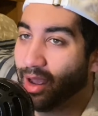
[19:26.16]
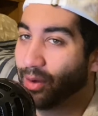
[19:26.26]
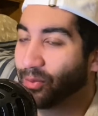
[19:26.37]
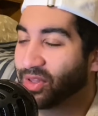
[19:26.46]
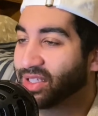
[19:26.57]

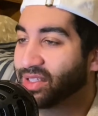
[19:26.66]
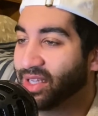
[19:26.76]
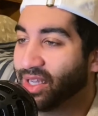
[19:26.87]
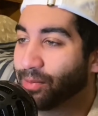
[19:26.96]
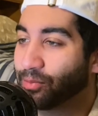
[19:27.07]
with this
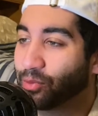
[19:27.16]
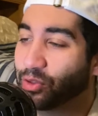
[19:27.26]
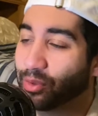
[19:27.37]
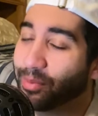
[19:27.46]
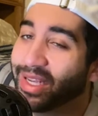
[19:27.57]
team, which
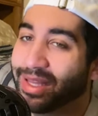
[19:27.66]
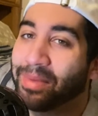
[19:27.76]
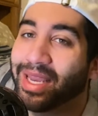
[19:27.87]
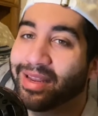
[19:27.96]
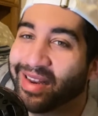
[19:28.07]
would make them
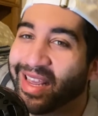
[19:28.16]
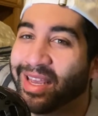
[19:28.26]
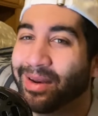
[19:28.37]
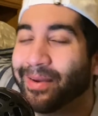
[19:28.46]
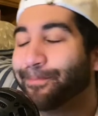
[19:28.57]

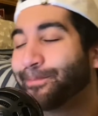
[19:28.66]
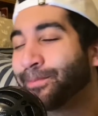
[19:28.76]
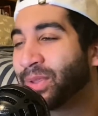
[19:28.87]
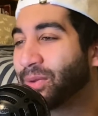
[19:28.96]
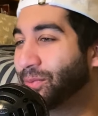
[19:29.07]
8-8,
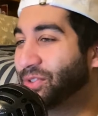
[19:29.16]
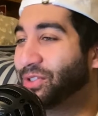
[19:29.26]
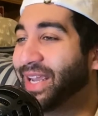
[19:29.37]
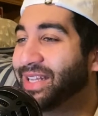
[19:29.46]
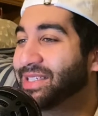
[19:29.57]
which you
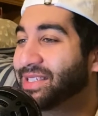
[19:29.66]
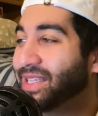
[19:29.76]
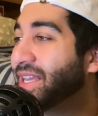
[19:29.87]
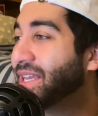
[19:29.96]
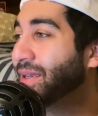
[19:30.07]
hate to
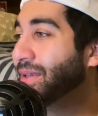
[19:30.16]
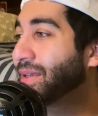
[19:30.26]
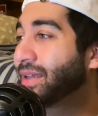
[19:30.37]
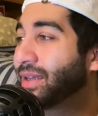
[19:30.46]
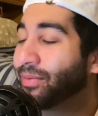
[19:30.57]
see,
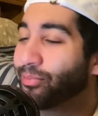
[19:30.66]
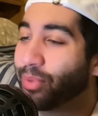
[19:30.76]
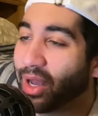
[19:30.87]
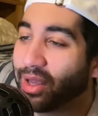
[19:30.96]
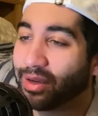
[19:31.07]

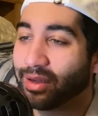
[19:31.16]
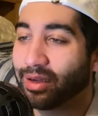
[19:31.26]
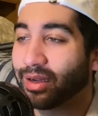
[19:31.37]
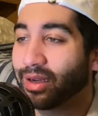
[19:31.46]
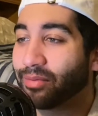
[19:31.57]
but
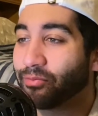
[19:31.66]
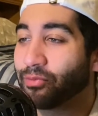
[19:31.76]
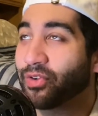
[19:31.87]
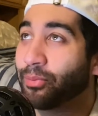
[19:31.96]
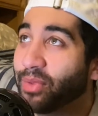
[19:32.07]

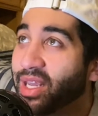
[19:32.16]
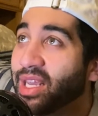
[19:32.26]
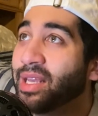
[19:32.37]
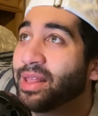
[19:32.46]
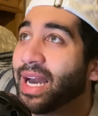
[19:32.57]
for
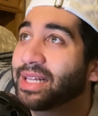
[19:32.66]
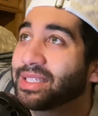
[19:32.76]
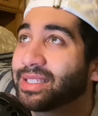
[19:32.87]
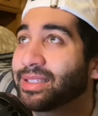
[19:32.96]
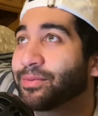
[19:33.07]
me,
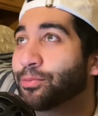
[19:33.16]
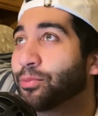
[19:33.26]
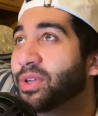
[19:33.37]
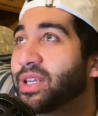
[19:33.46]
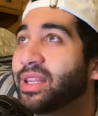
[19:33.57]
that's
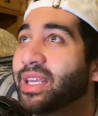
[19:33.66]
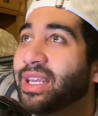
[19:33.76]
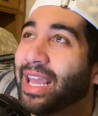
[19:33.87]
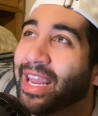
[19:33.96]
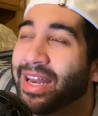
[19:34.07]
really
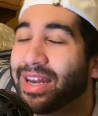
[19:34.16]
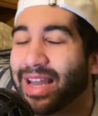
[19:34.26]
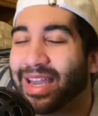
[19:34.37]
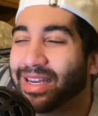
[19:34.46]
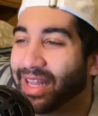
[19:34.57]

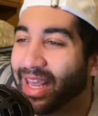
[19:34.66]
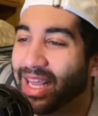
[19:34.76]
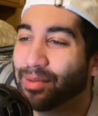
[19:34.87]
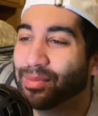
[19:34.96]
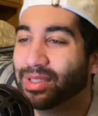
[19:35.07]
8-9
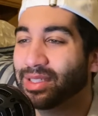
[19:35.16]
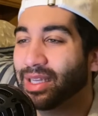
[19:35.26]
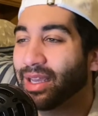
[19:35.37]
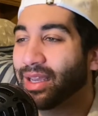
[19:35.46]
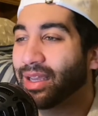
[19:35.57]
games
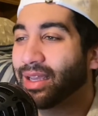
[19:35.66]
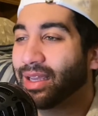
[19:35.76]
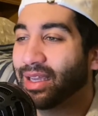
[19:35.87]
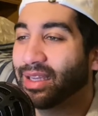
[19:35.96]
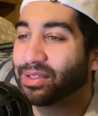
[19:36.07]

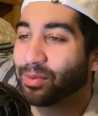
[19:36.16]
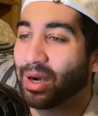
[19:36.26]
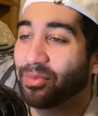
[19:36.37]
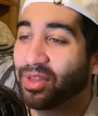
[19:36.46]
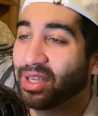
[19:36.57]
is what
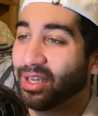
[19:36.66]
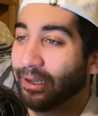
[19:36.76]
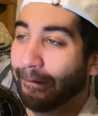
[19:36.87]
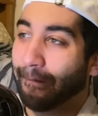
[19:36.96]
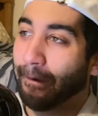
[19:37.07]
I'm thinking.
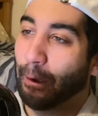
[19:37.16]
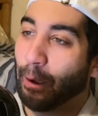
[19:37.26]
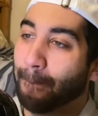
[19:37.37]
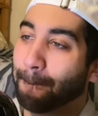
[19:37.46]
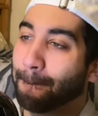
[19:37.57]

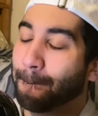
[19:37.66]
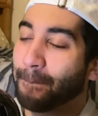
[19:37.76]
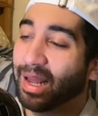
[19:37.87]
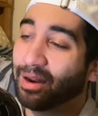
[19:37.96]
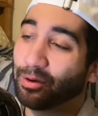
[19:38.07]
And
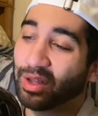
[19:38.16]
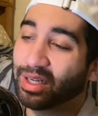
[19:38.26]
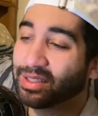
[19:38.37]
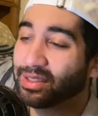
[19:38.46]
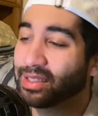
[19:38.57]
I know that
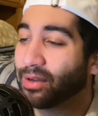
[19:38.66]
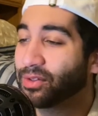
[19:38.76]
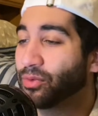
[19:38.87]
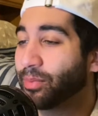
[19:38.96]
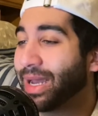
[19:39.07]
doesn't sound
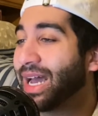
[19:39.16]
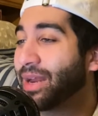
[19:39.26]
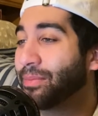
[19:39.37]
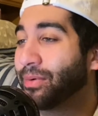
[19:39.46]
too bad